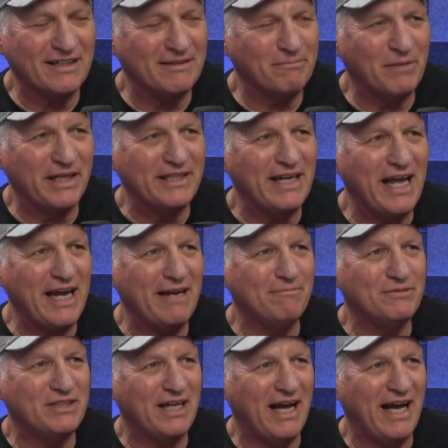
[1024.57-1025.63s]
I, my name
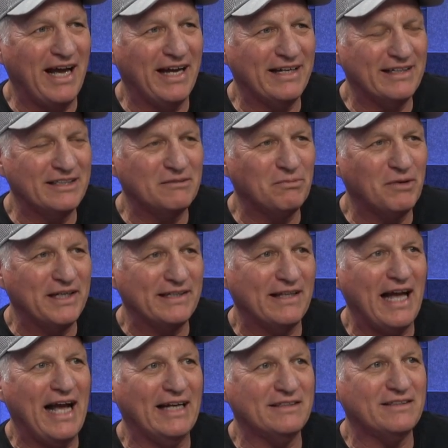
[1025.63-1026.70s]
tag and it's my
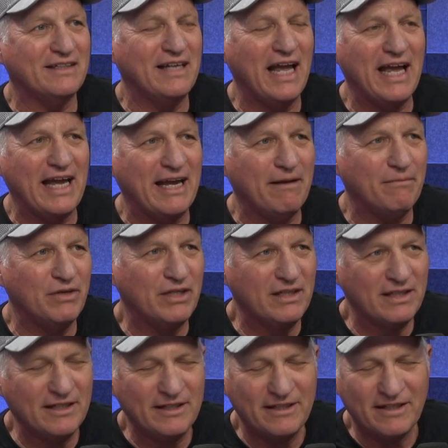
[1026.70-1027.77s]
last name.
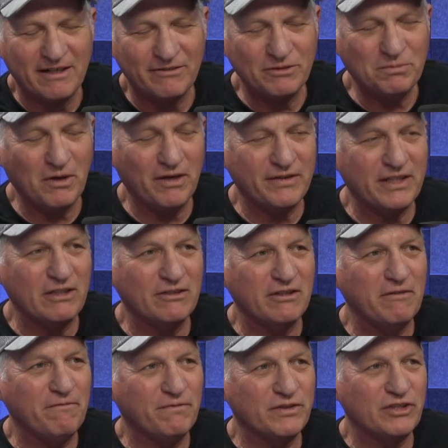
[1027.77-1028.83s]
Right. It was probably the only
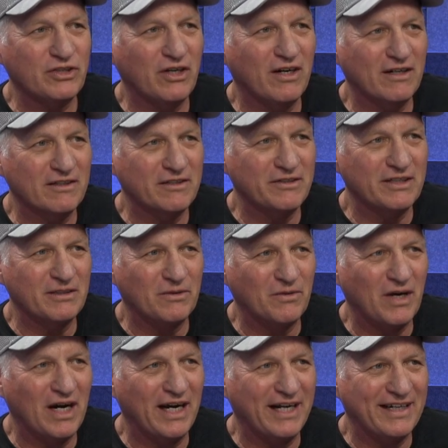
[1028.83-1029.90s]
Fazaro in
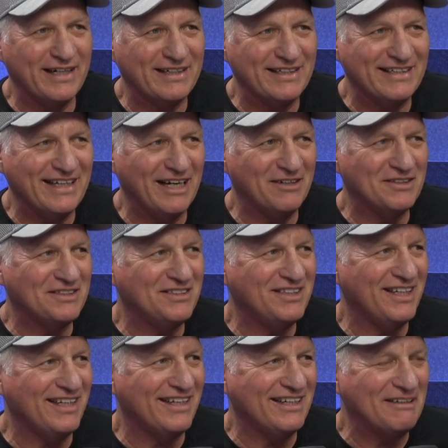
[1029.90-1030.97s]
Hawaii. I could
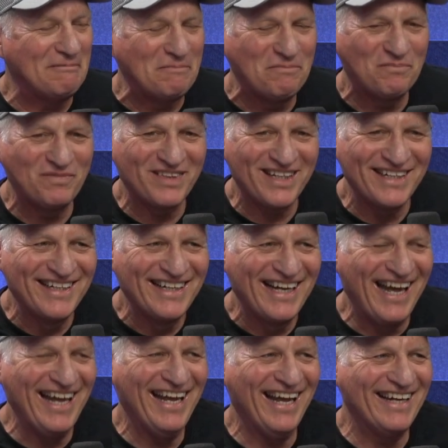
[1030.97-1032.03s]
guarantee it. Yeah.
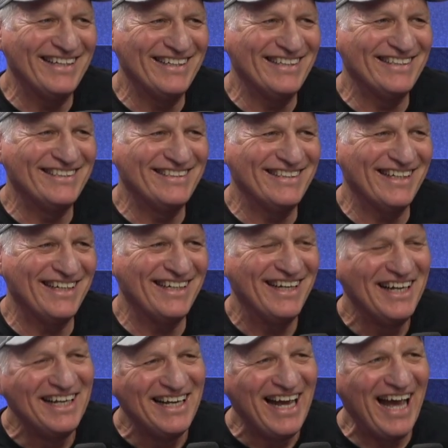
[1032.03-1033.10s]

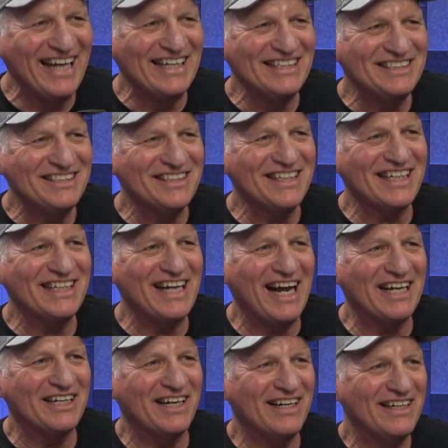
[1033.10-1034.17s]
and he's looking
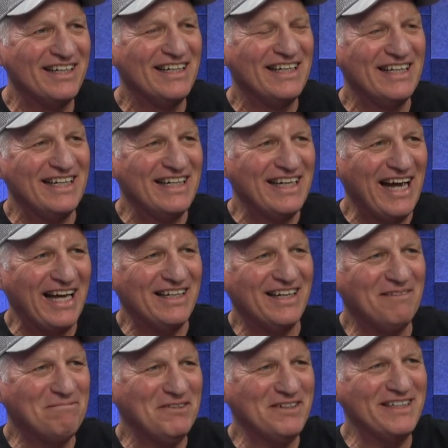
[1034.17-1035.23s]
at you, and the
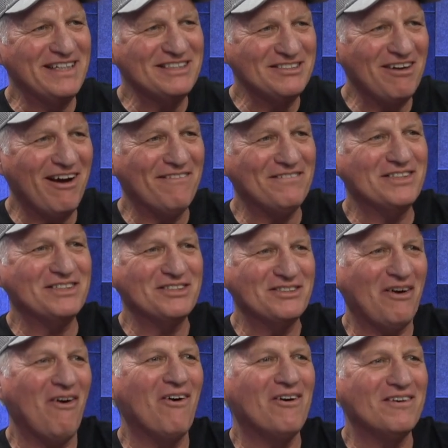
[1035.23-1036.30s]
police officer is
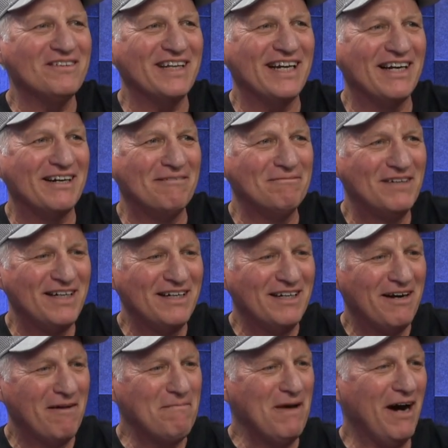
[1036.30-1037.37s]
holding him
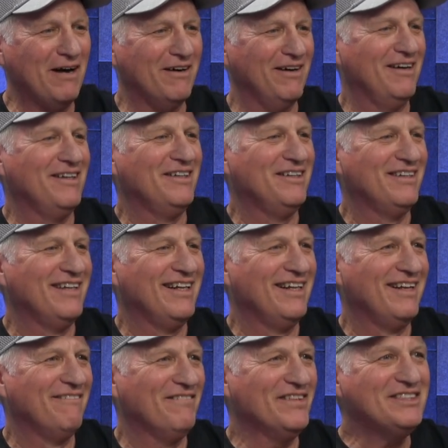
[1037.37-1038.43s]
about
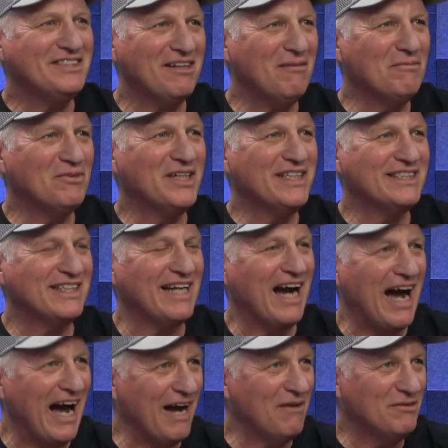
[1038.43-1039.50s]
for some reason,
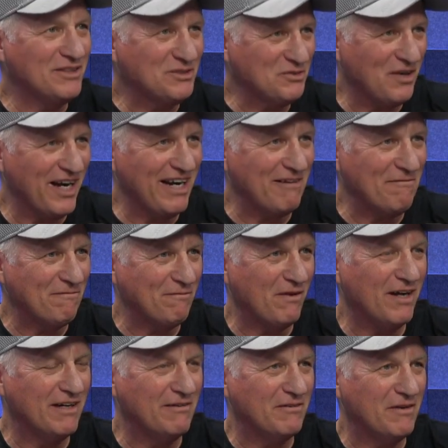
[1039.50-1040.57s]
I was right in
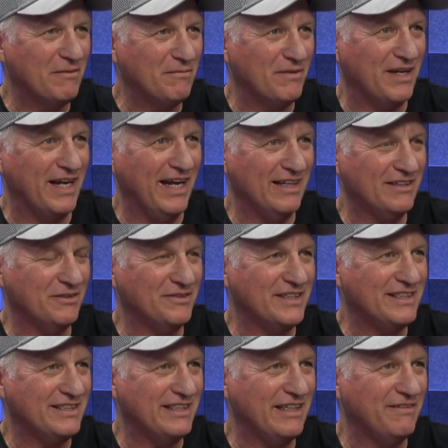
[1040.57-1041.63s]
front of him right. after
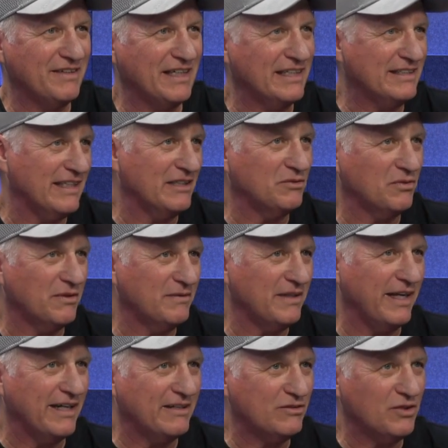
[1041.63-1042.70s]
receiving this as we're
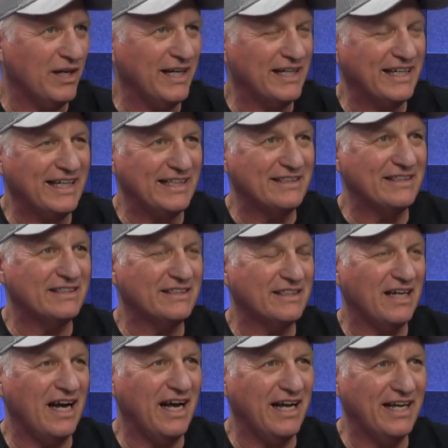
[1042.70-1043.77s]
like trying to get yeah. this
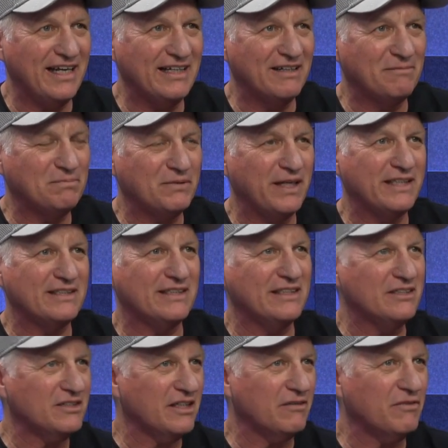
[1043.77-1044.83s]
guy in a place. And
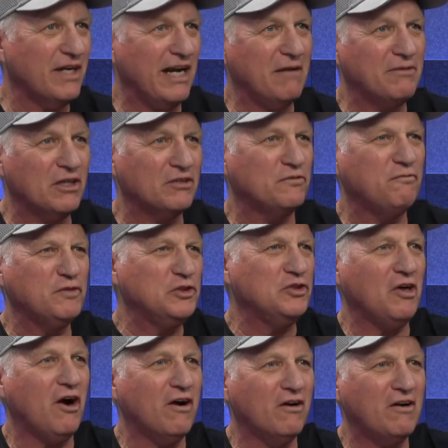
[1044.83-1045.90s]
he's looking right at me. He goes,
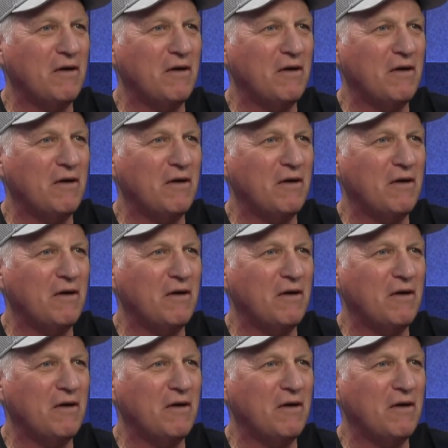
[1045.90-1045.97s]
Fizarro, I'm